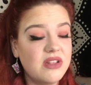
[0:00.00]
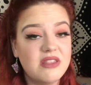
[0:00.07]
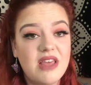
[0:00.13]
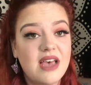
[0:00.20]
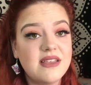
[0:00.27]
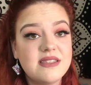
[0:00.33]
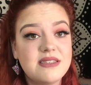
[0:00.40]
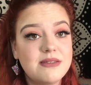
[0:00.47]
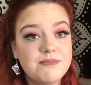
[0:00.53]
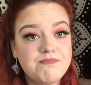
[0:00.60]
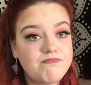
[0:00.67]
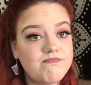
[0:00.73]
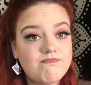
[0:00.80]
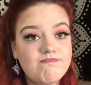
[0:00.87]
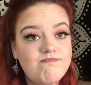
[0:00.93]
That's
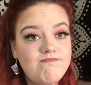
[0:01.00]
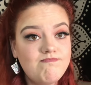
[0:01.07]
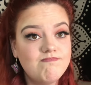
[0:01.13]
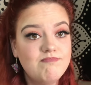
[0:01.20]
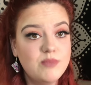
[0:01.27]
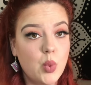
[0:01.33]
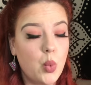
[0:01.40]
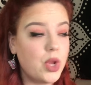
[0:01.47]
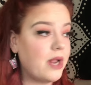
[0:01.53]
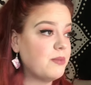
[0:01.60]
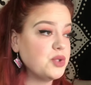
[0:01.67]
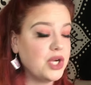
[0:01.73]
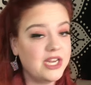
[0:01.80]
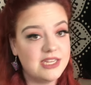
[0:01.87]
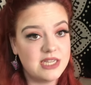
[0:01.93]
what I'm
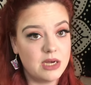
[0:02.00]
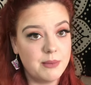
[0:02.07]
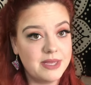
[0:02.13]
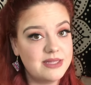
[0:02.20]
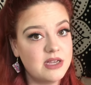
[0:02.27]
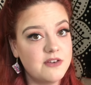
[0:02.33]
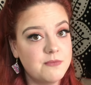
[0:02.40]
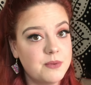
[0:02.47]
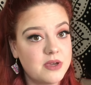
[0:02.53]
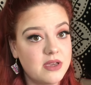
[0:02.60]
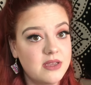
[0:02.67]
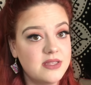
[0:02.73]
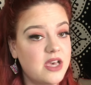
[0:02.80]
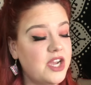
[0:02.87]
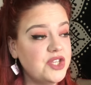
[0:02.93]
trying to tell myself,
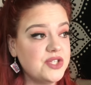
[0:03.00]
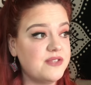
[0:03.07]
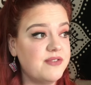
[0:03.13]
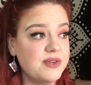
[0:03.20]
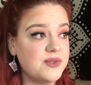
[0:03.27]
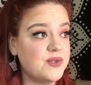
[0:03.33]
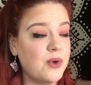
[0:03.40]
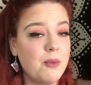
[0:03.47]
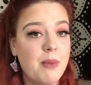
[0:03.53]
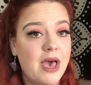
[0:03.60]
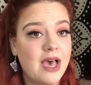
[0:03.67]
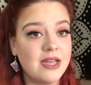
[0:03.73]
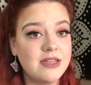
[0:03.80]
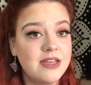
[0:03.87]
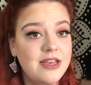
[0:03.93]
because I just feel so bad.